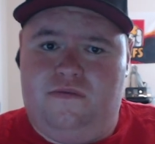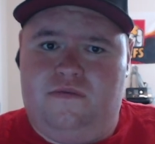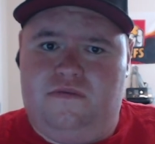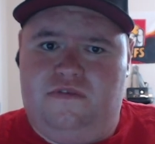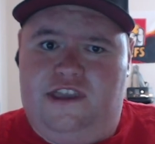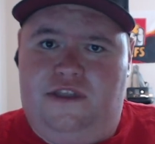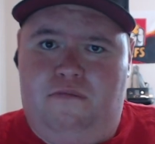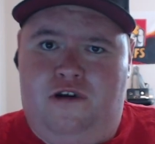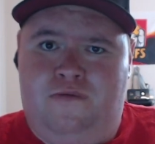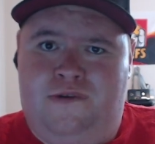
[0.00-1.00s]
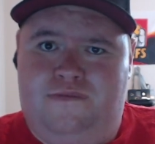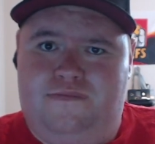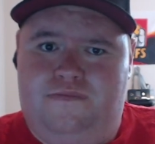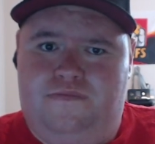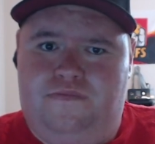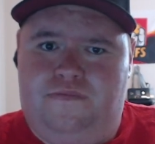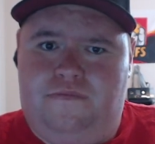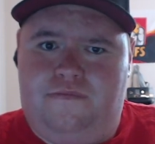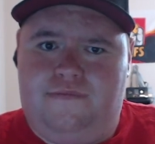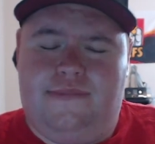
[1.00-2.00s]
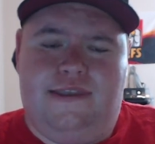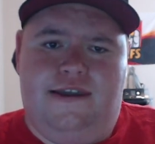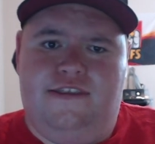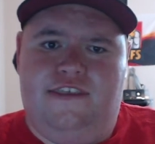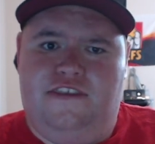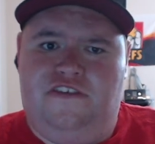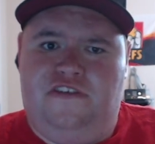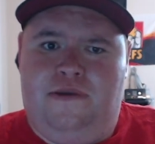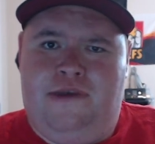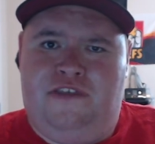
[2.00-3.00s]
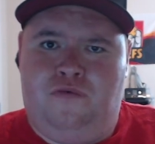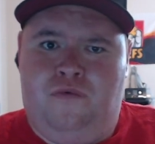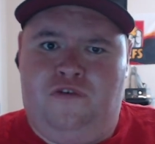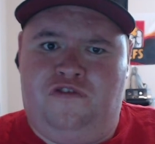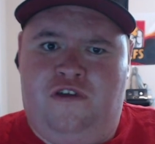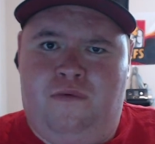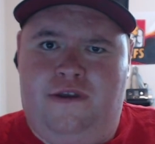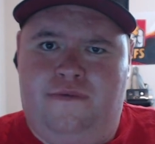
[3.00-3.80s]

Take a moment. And then let's get back to work, shall we?